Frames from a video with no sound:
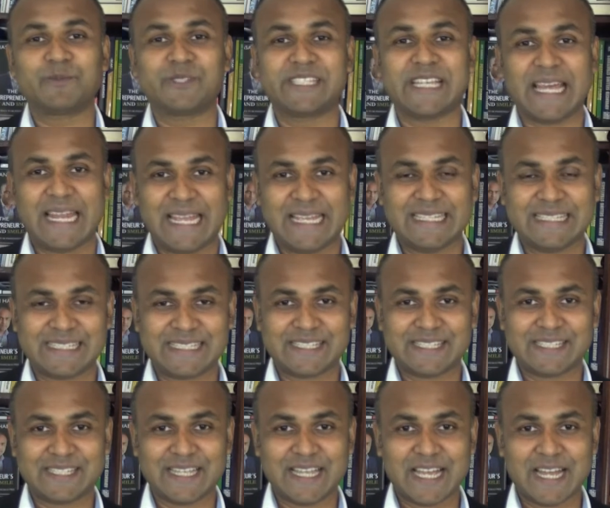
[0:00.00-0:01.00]

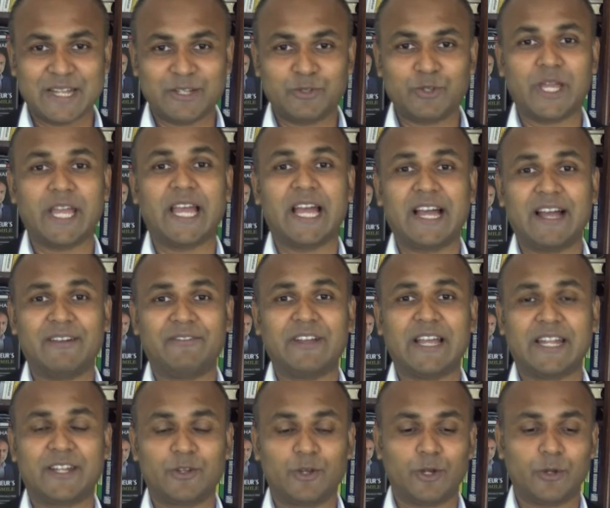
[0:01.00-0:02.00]
challenge do I have
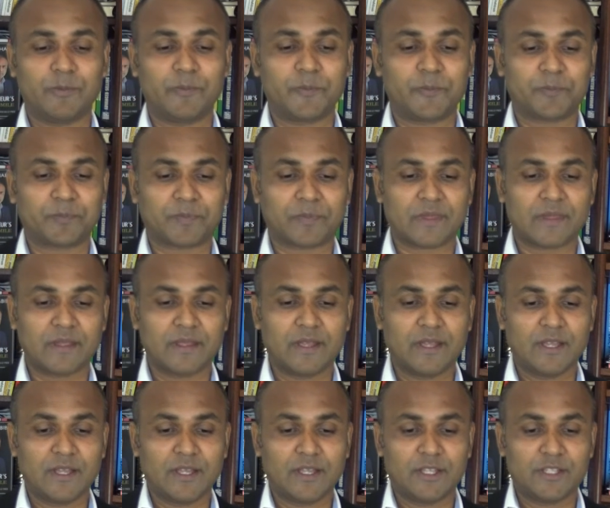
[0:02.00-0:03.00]
at home?
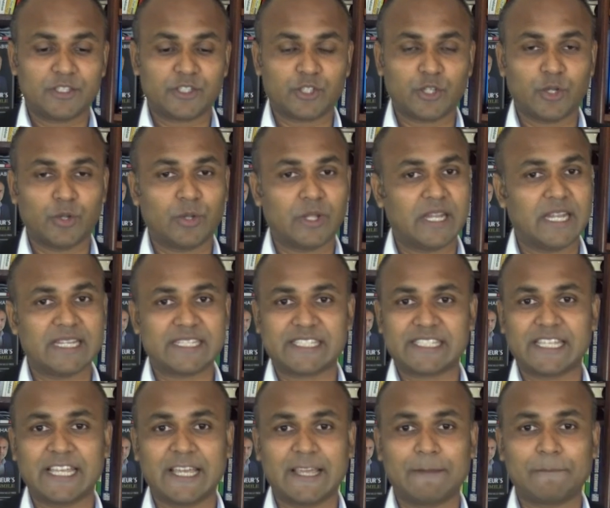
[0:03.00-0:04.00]
So let's
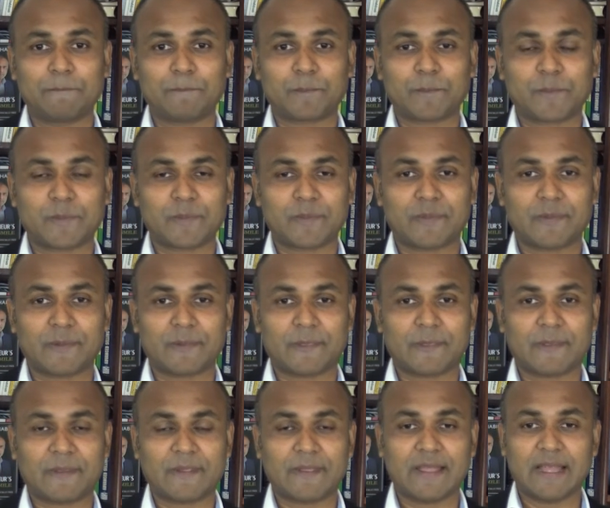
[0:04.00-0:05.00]
say
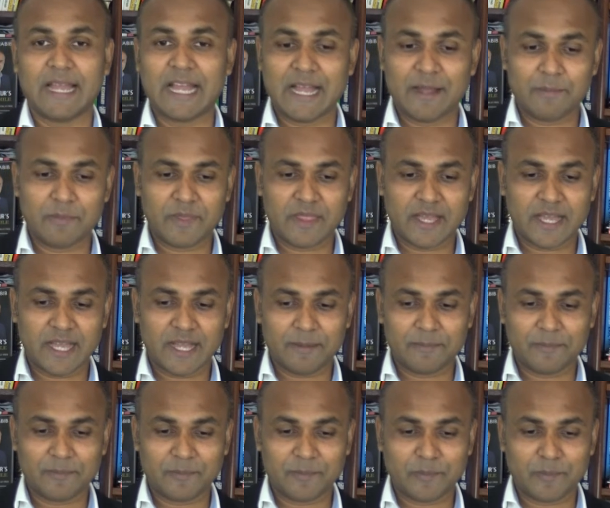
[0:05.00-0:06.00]
I'm the
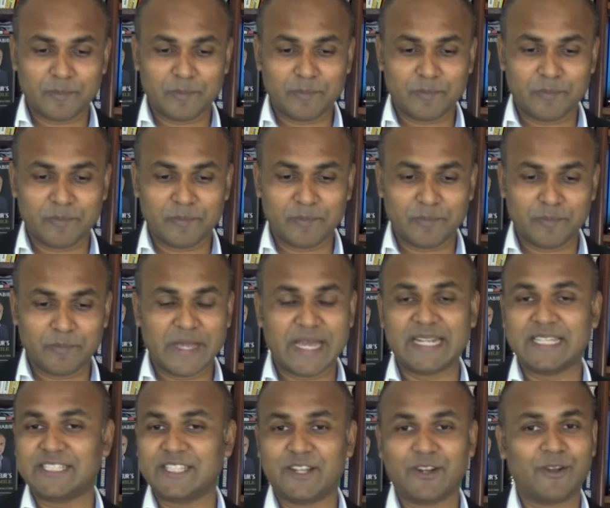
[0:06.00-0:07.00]

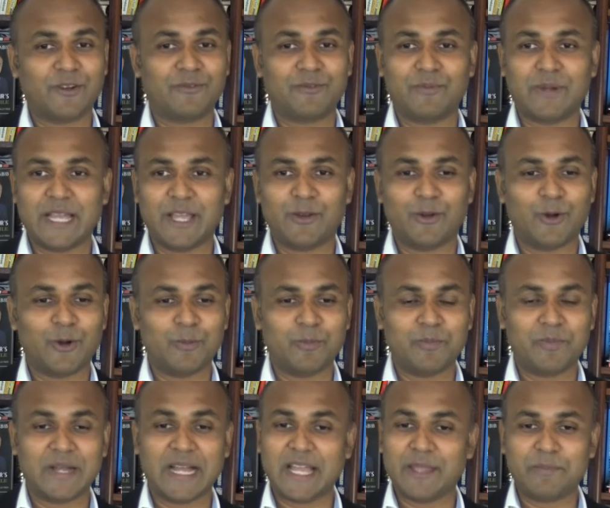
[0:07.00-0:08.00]
manager of my home.
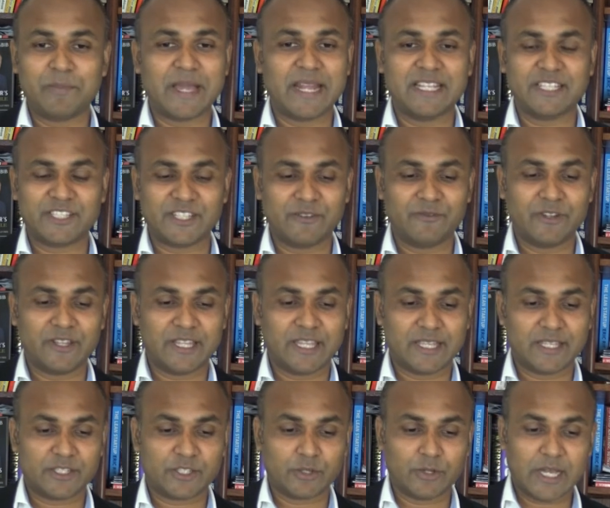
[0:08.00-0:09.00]
I manage everything.
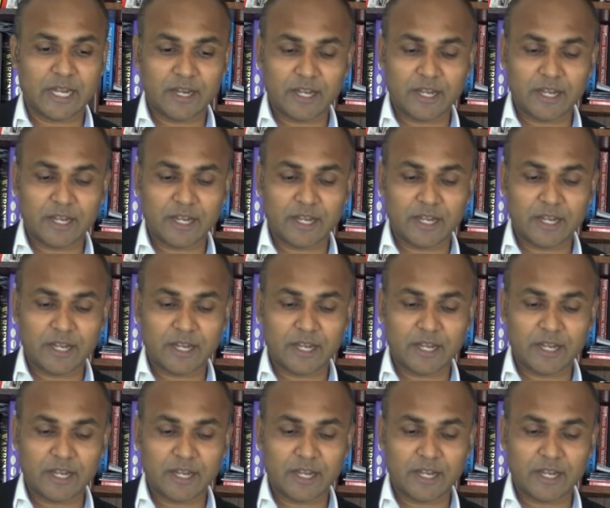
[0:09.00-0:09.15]
So